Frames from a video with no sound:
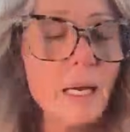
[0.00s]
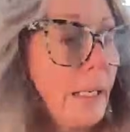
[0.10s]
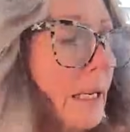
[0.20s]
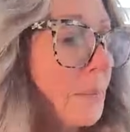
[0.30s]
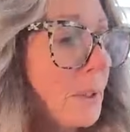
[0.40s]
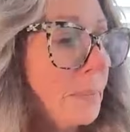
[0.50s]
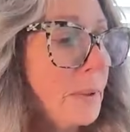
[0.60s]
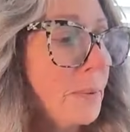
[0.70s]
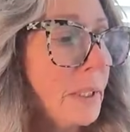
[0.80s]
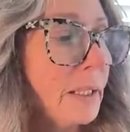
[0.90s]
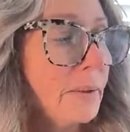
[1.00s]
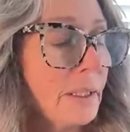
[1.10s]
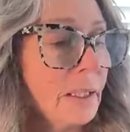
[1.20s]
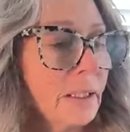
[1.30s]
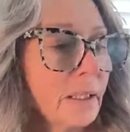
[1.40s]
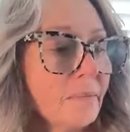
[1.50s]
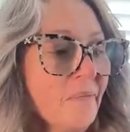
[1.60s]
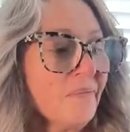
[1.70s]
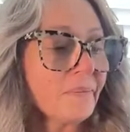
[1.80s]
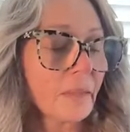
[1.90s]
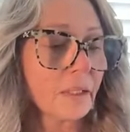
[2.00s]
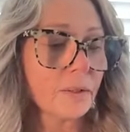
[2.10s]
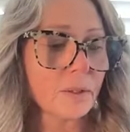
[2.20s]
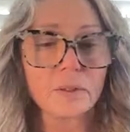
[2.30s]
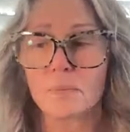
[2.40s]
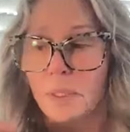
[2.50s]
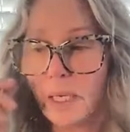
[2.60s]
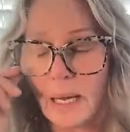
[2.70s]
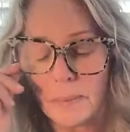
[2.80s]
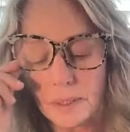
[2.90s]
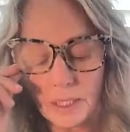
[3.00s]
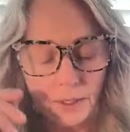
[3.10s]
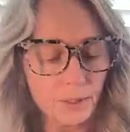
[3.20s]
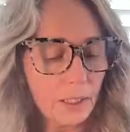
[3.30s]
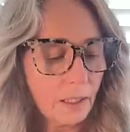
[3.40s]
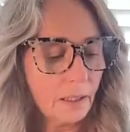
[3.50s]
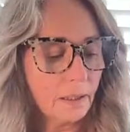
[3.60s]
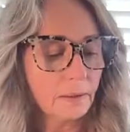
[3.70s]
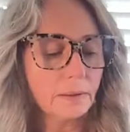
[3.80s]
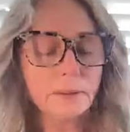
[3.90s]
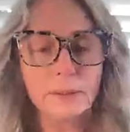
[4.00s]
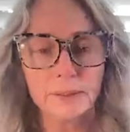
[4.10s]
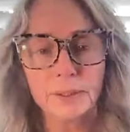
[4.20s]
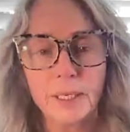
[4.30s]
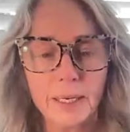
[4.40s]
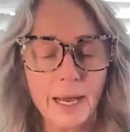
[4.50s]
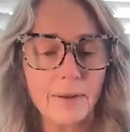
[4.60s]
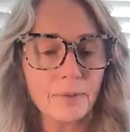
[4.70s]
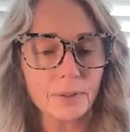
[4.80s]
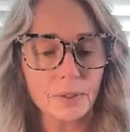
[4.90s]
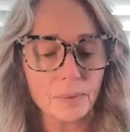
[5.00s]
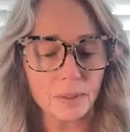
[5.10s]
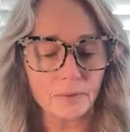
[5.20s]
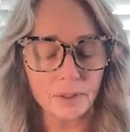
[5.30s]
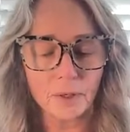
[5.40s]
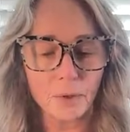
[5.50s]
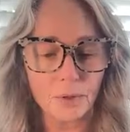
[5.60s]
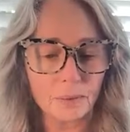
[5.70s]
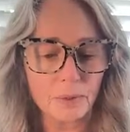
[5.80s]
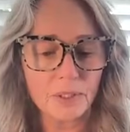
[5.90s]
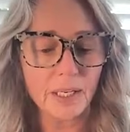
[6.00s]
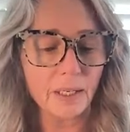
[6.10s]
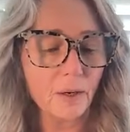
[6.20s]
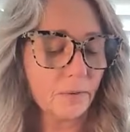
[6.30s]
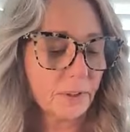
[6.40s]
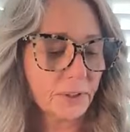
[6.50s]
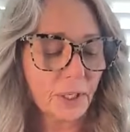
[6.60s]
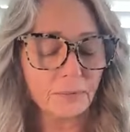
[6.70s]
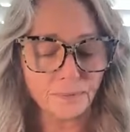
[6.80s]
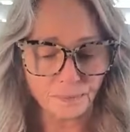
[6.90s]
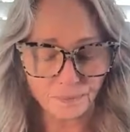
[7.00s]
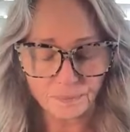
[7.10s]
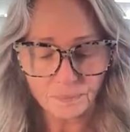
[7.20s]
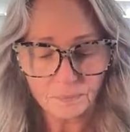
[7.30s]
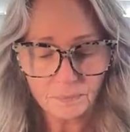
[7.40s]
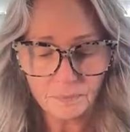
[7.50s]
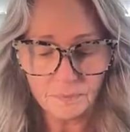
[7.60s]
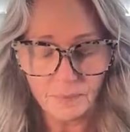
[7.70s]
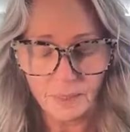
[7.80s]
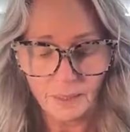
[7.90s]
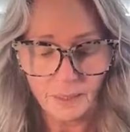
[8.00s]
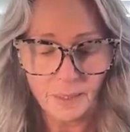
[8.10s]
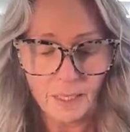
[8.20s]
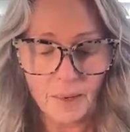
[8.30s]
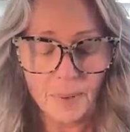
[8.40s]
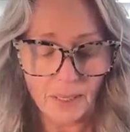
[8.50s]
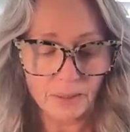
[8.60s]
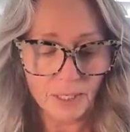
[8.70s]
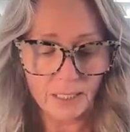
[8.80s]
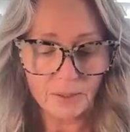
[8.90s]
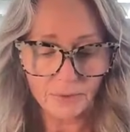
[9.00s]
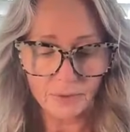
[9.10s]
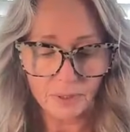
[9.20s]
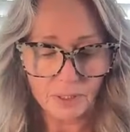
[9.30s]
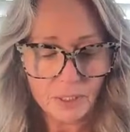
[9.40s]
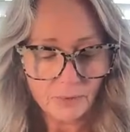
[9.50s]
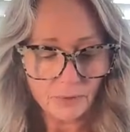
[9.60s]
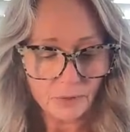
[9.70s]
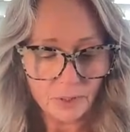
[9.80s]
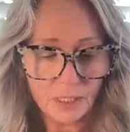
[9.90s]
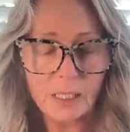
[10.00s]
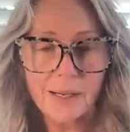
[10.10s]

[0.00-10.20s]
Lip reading: Now I'm going to be reading the, commentary. I have a little bit of a cold I'm just getting over, so I apologize for the sniffles.